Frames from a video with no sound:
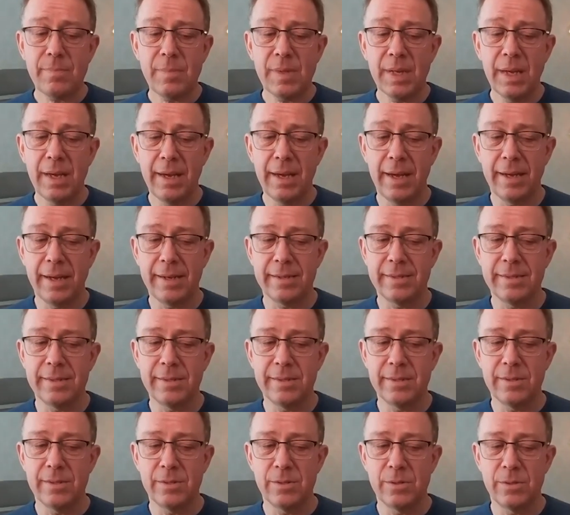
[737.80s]
And
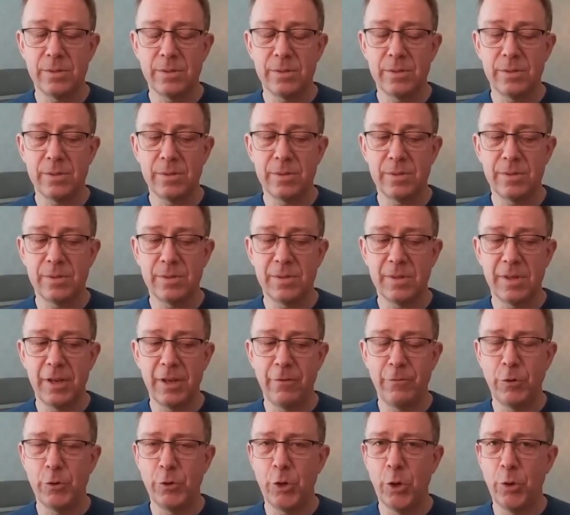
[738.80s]

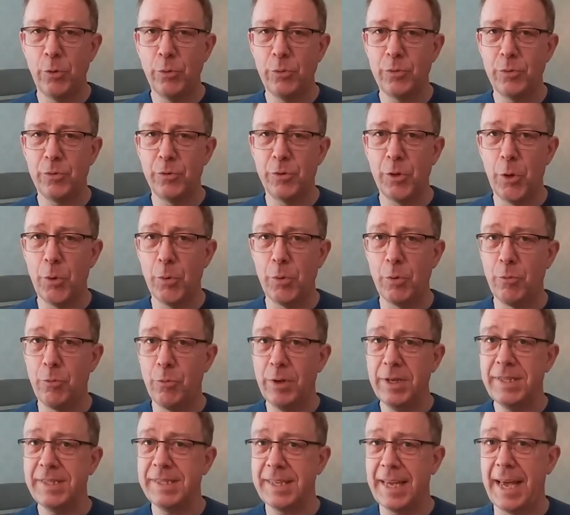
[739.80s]
if you don't know the
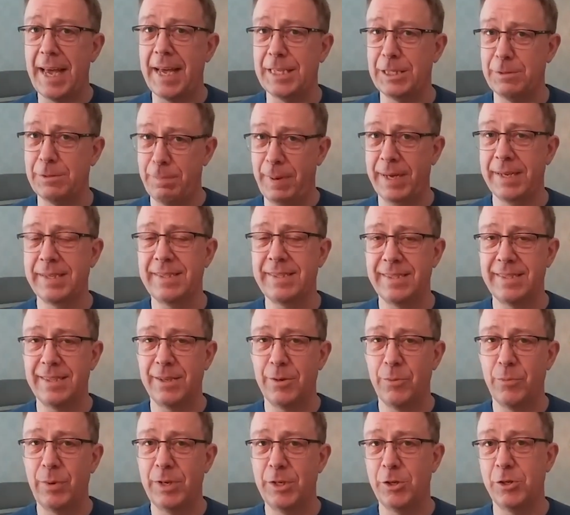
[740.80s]
risk aspects
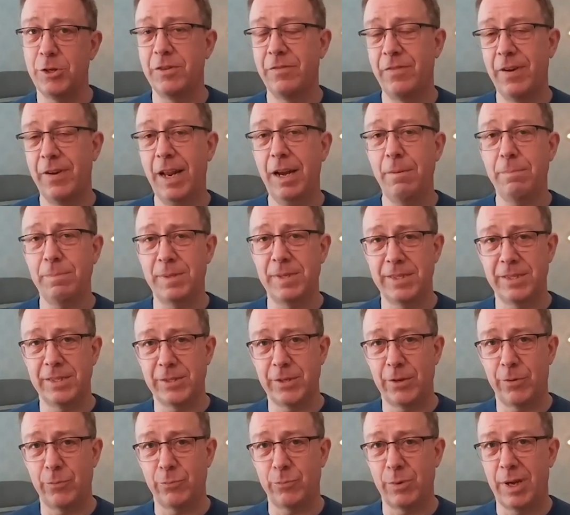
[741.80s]
when you develop the
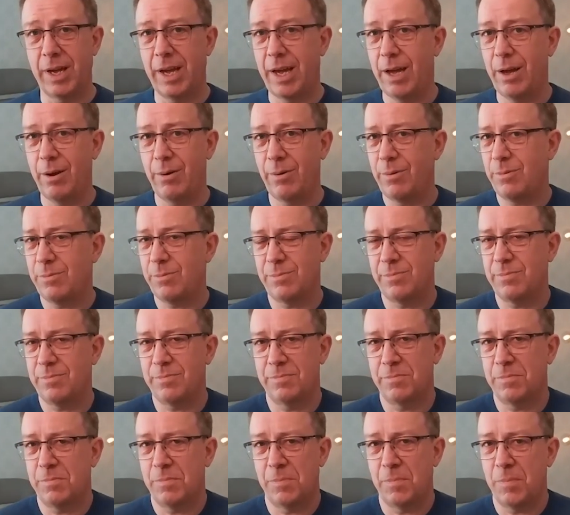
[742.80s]
software, how
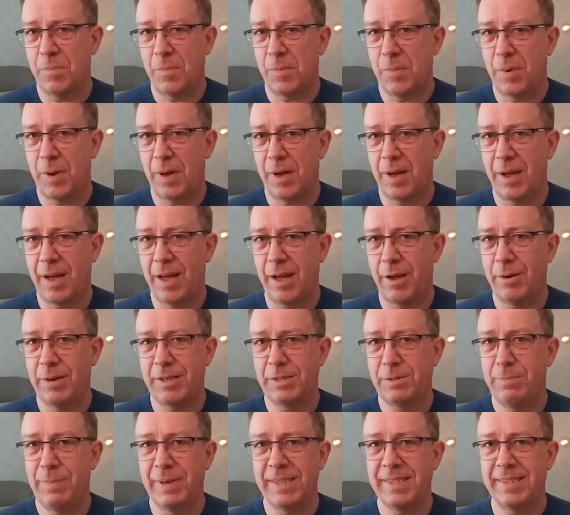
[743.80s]
does
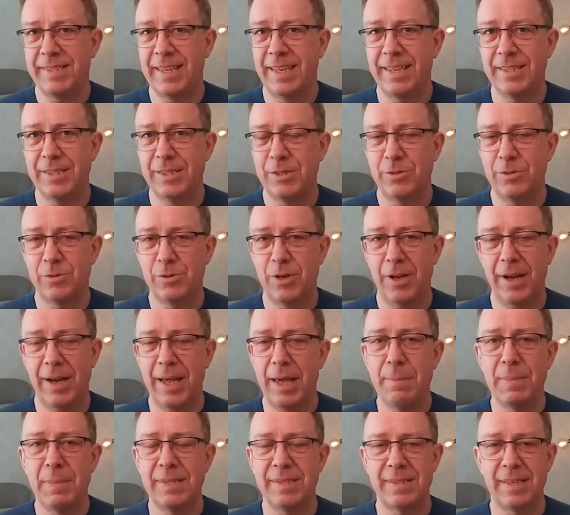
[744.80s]
it make sense to
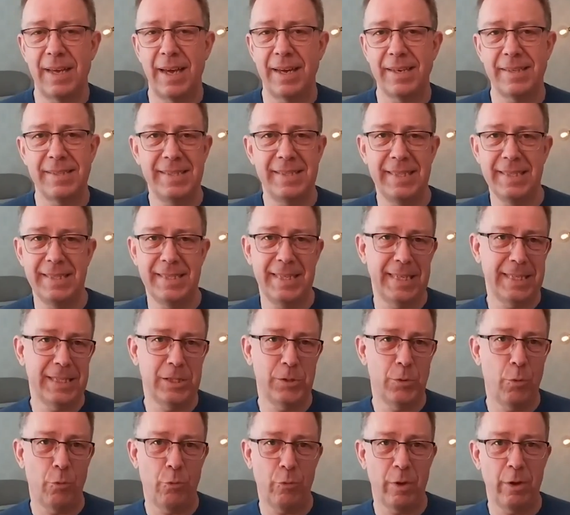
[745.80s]
claim it's IEC
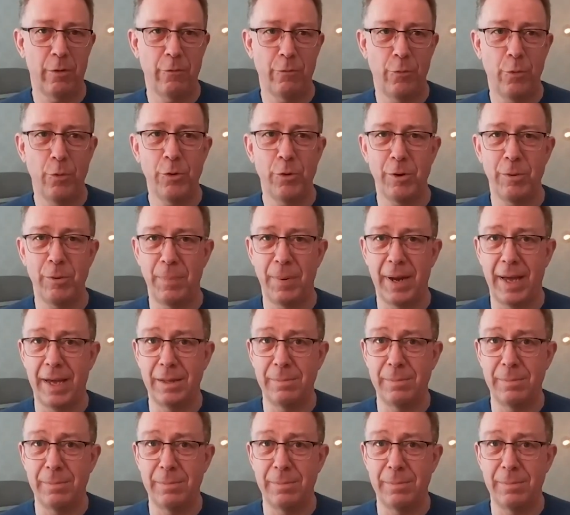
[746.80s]
62304 compliant?